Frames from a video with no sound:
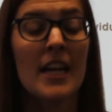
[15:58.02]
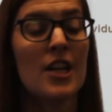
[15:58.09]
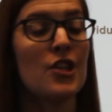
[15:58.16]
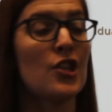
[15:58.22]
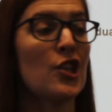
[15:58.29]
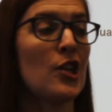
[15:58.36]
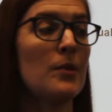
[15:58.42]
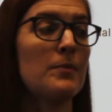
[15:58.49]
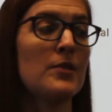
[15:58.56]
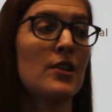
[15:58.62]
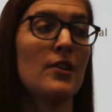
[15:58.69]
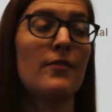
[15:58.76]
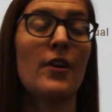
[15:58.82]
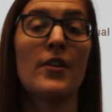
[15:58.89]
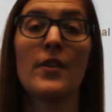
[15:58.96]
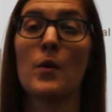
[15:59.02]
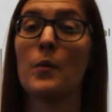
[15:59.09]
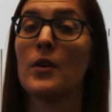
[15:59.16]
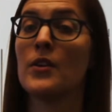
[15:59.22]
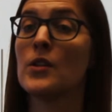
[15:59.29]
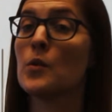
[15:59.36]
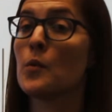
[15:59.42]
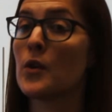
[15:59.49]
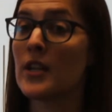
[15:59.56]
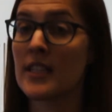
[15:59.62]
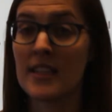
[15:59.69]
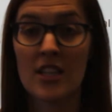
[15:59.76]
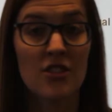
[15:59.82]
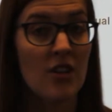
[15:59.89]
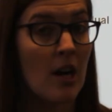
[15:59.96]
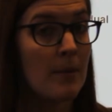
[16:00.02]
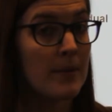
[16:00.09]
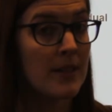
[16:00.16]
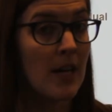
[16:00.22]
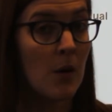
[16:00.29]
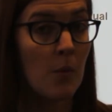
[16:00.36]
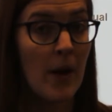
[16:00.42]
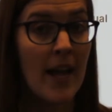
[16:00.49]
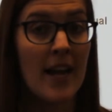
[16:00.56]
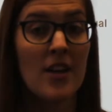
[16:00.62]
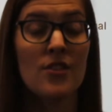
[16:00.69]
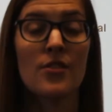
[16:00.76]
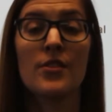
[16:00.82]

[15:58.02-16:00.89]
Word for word: in terms of are they willing to work at that job at that wage?